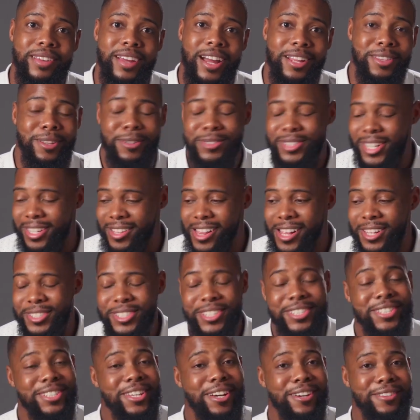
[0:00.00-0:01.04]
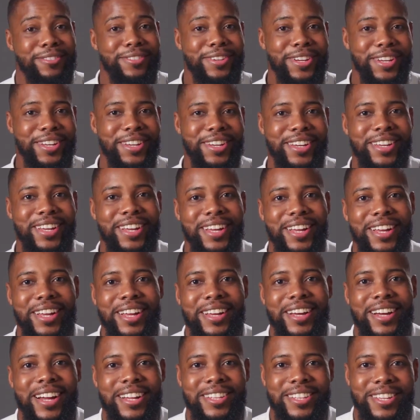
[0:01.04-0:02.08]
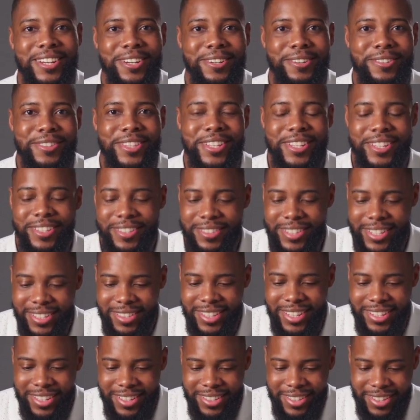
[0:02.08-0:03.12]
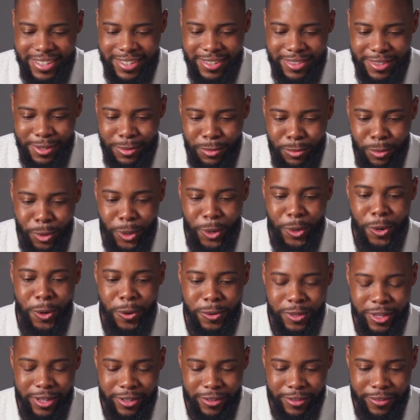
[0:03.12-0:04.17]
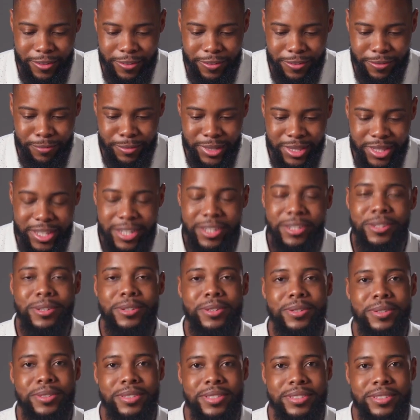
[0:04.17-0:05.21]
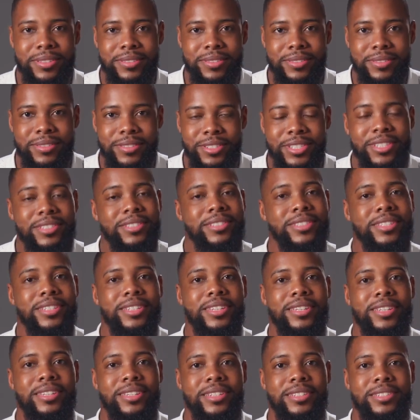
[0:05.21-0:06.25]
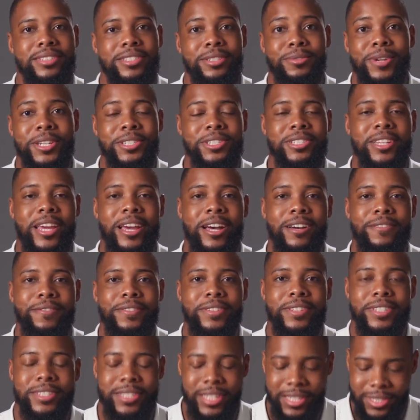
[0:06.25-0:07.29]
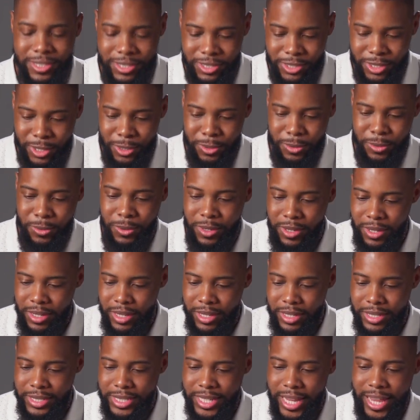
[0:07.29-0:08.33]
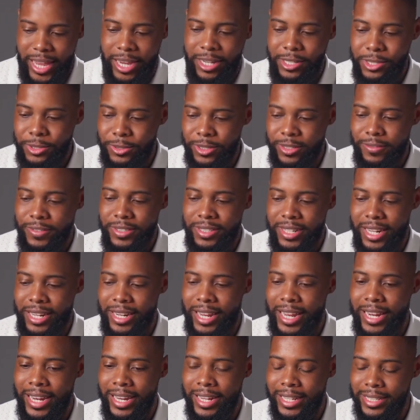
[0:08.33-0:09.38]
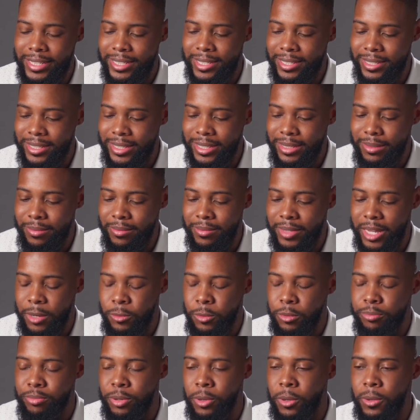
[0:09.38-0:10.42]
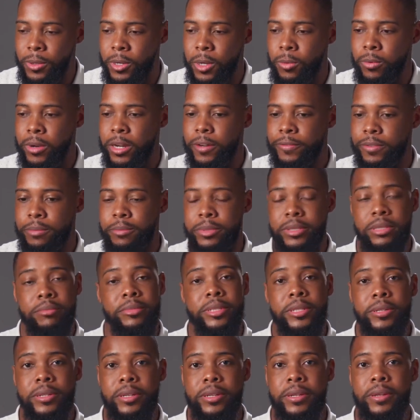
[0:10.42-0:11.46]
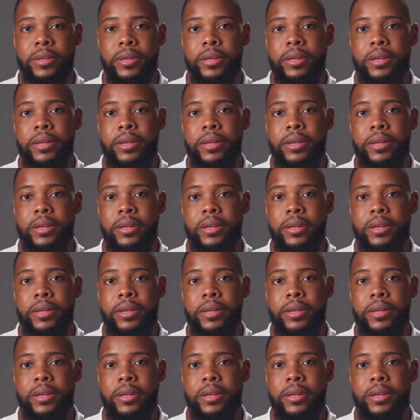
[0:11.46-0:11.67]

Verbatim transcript: I know technology is tough. I know the world of millennials and Gen Z and Generation Alpha is so tech-driven, it could seem that we're pulling away from community.